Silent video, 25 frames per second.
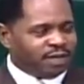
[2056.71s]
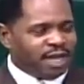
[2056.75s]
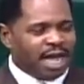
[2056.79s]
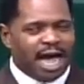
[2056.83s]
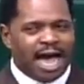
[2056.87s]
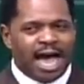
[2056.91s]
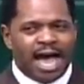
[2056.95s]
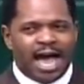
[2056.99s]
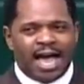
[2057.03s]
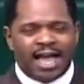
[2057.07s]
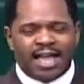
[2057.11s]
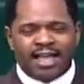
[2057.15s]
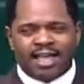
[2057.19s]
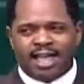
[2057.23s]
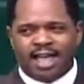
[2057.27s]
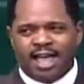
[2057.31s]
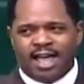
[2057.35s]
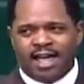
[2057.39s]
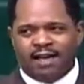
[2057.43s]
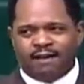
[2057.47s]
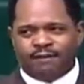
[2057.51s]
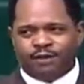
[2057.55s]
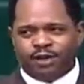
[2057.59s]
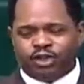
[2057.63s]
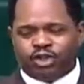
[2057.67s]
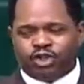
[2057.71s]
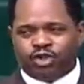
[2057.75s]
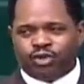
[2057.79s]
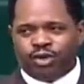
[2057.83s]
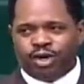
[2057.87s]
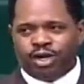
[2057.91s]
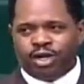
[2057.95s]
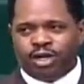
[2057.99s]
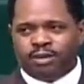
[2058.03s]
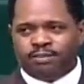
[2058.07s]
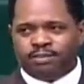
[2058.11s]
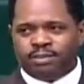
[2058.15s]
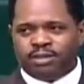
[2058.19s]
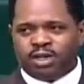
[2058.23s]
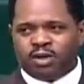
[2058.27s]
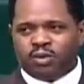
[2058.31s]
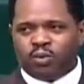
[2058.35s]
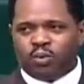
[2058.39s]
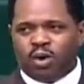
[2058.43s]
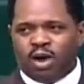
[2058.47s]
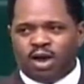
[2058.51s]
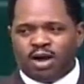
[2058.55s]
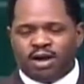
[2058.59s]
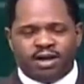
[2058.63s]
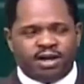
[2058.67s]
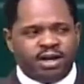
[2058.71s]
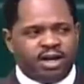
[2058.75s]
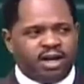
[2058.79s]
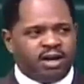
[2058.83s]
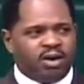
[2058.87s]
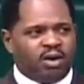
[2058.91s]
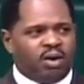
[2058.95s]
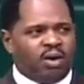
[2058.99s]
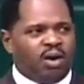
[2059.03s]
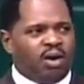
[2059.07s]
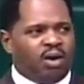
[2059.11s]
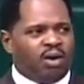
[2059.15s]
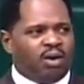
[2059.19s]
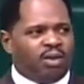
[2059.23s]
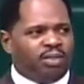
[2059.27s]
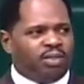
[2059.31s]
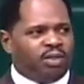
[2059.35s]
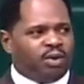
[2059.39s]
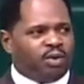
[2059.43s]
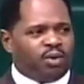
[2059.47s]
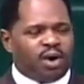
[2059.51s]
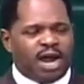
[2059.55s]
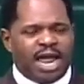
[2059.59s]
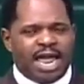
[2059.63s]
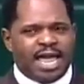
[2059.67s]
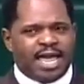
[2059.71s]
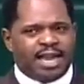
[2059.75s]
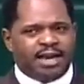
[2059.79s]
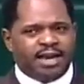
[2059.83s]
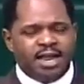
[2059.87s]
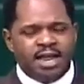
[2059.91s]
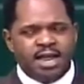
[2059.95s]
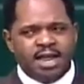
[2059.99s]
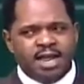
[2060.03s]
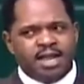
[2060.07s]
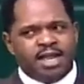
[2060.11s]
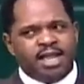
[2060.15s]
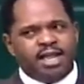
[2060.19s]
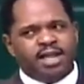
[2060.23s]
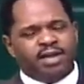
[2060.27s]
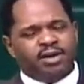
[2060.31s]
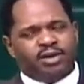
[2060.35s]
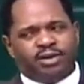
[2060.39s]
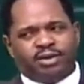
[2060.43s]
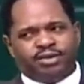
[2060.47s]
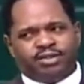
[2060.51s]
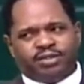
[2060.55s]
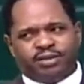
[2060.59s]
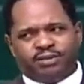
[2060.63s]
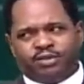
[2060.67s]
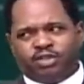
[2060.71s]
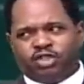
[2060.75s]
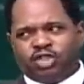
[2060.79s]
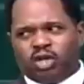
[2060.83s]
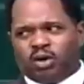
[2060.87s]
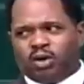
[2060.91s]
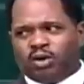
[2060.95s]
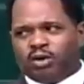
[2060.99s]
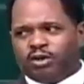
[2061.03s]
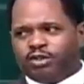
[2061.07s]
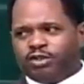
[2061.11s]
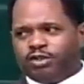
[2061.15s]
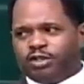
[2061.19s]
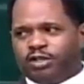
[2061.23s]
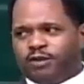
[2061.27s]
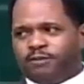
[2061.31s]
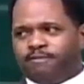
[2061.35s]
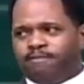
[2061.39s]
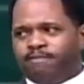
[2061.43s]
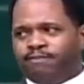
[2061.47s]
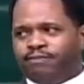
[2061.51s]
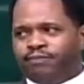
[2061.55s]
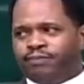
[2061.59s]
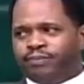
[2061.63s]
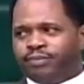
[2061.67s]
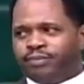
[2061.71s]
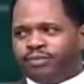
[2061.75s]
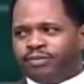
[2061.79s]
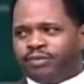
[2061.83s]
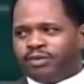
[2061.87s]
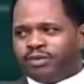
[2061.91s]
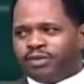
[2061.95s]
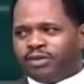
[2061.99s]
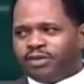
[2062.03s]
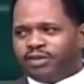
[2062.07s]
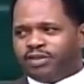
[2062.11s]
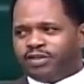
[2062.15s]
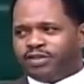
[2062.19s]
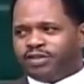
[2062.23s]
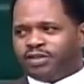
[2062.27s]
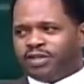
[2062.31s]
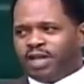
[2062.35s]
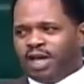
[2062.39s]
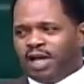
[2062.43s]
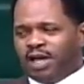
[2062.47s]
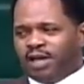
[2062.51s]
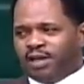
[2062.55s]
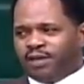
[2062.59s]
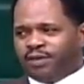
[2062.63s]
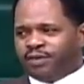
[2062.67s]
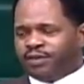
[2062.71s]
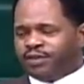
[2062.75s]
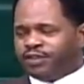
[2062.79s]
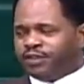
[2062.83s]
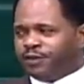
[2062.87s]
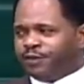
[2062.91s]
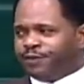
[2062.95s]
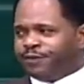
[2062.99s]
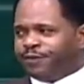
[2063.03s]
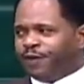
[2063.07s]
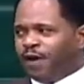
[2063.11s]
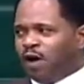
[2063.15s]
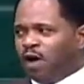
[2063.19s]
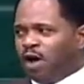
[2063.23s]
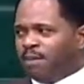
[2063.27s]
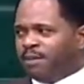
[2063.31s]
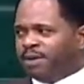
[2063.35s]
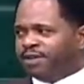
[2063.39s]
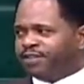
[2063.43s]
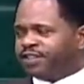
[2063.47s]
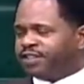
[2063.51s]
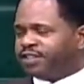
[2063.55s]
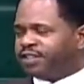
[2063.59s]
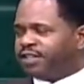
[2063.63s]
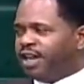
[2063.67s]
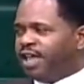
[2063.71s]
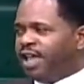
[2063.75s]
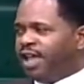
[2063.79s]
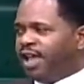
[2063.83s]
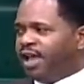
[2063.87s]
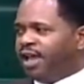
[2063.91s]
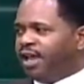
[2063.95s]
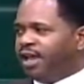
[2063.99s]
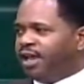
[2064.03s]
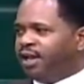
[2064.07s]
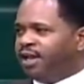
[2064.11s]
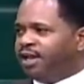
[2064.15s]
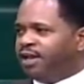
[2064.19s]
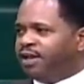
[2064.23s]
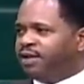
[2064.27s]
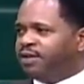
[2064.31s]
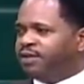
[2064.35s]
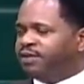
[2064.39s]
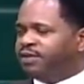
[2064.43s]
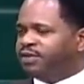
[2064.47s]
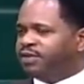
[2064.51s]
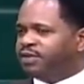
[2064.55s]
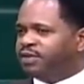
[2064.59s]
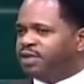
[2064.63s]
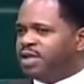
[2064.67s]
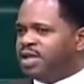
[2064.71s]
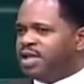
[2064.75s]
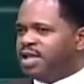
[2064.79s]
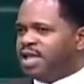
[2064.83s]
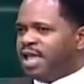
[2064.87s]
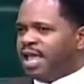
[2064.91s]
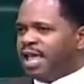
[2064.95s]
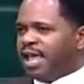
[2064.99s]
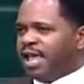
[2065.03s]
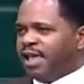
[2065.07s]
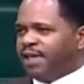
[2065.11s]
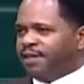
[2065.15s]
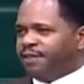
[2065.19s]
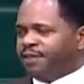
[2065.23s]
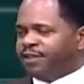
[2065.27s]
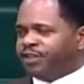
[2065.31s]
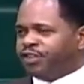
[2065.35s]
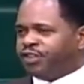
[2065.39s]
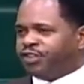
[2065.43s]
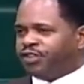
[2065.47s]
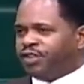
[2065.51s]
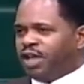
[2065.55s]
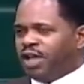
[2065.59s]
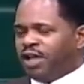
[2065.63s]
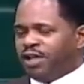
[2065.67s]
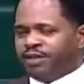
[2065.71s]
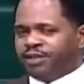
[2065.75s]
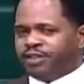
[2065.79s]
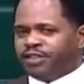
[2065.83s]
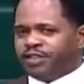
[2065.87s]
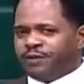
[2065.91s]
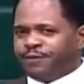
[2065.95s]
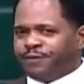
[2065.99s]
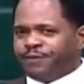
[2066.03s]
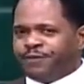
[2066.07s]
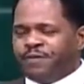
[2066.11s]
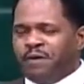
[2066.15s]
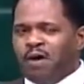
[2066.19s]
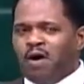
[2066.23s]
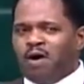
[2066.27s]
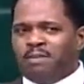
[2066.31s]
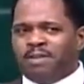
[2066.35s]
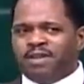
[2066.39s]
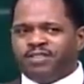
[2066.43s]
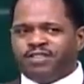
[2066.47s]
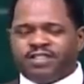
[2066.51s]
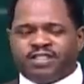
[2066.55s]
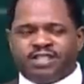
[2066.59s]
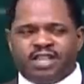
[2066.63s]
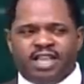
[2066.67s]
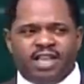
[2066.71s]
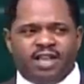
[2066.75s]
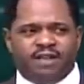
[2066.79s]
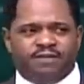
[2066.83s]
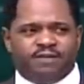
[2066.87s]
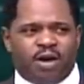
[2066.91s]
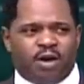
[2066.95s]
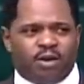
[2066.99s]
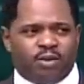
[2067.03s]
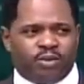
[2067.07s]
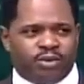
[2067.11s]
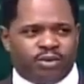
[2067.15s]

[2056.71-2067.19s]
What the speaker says: I have a dream that one day on the red hills of Georgia, sons of former slaves and the sons of former slave